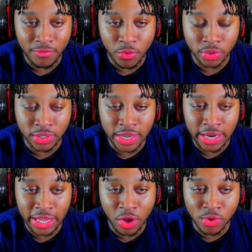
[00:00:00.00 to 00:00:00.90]
bigger. 4th and
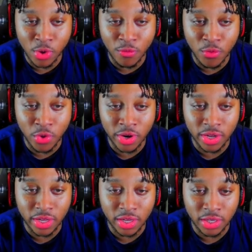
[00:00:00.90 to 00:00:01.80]
8, they're gonna go for
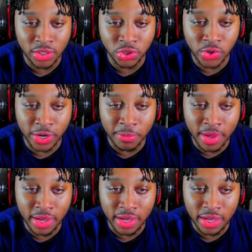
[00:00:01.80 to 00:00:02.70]
it. Drake May.